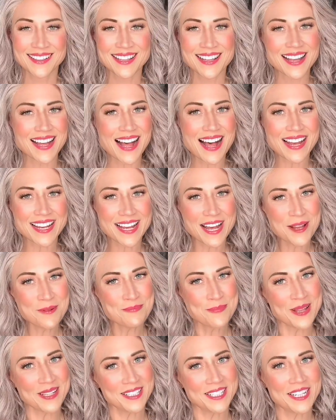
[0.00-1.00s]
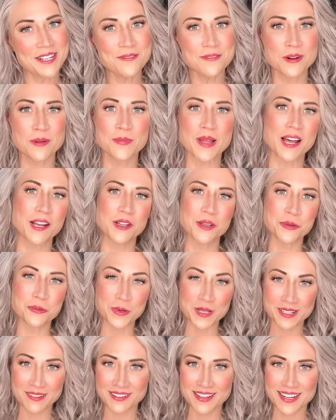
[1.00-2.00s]
Hi, I'm Melanie from Out of the Wig
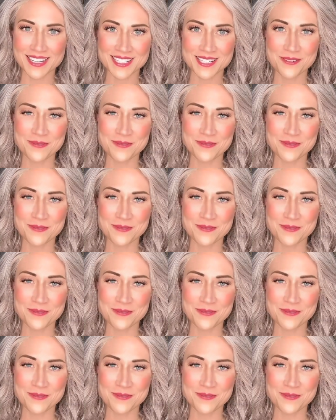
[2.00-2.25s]
Closet